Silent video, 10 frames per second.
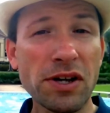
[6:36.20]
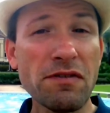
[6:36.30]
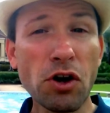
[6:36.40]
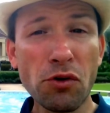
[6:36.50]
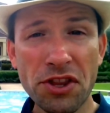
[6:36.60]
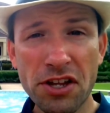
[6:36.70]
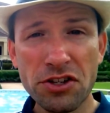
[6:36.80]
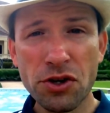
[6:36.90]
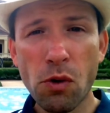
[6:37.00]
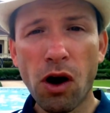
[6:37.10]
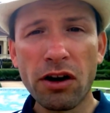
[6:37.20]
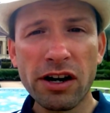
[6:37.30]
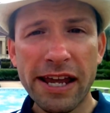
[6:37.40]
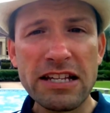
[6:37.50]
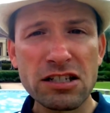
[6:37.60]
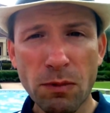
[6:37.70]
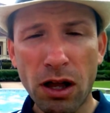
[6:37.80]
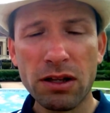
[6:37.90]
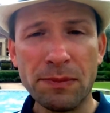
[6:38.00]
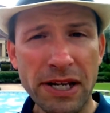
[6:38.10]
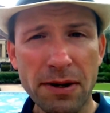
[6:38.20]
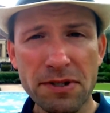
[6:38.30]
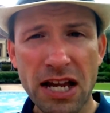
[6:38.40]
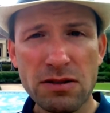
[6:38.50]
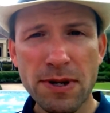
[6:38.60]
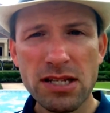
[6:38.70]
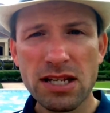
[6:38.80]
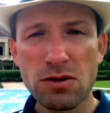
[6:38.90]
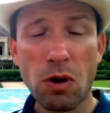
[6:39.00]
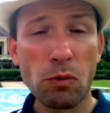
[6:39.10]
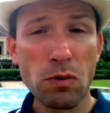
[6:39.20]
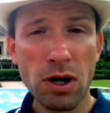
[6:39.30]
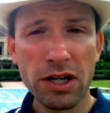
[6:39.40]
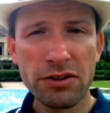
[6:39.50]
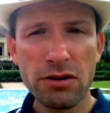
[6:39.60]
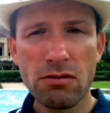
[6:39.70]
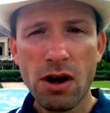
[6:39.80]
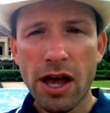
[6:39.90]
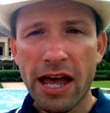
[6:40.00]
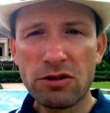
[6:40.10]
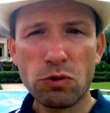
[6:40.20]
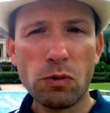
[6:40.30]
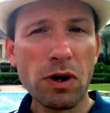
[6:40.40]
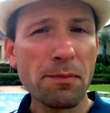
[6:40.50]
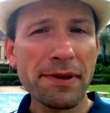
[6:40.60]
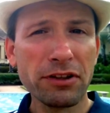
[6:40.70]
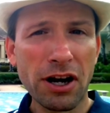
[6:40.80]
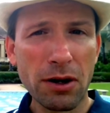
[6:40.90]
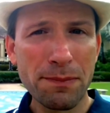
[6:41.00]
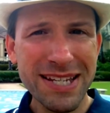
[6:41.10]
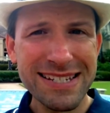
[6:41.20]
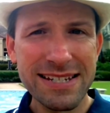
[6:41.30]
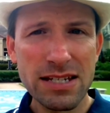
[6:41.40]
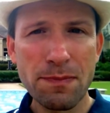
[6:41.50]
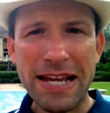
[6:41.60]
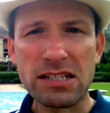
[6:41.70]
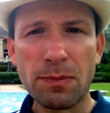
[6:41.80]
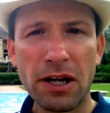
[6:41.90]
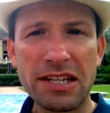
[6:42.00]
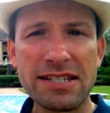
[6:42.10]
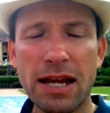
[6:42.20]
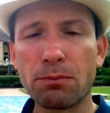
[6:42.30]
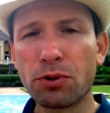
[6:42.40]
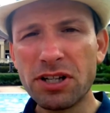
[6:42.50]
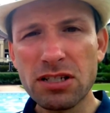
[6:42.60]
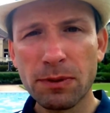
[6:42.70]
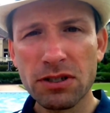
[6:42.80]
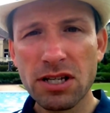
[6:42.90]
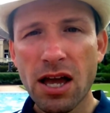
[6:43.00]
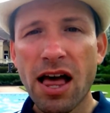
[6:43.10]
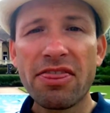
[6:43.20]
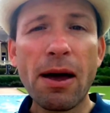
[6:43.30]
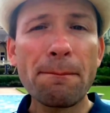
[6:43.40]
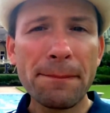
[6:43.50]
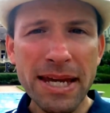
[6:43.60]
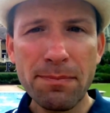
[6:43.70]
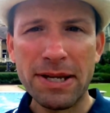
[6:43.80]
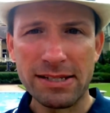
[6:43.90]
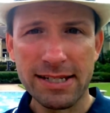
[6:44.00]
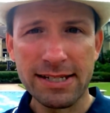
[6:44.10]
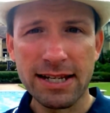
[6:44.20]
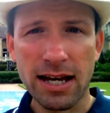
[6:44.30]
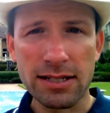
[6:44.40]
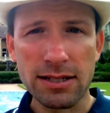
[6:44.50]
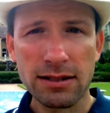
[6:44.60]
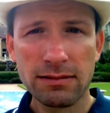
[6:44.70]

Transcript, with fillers: even though the, you are a small and medium-sized business, what we want to do is we want to build our businesses based upon the same principles that big business does